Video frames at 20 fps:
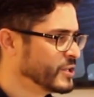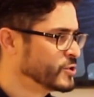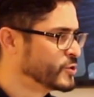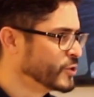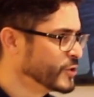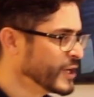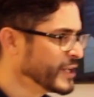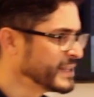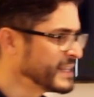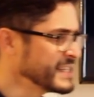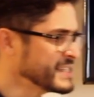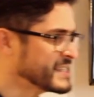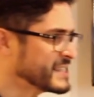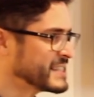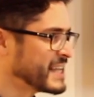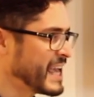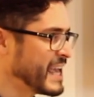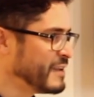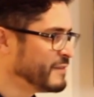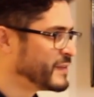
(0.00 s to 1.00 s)
Do you know
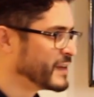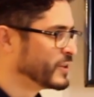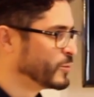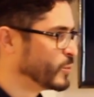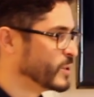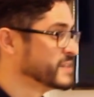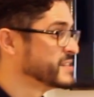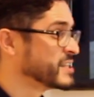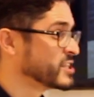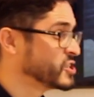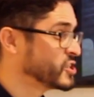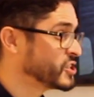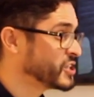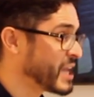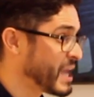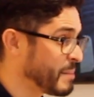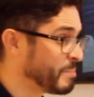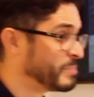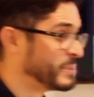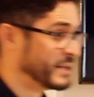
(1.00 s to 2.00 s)
this David was a
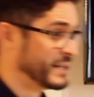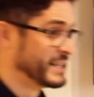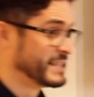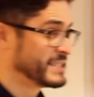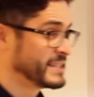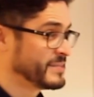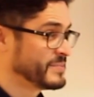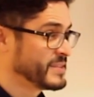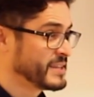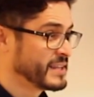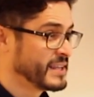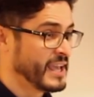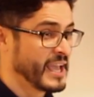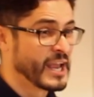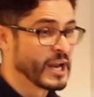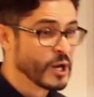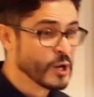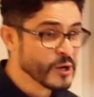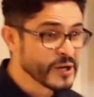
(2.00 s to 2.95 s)
shepherd? He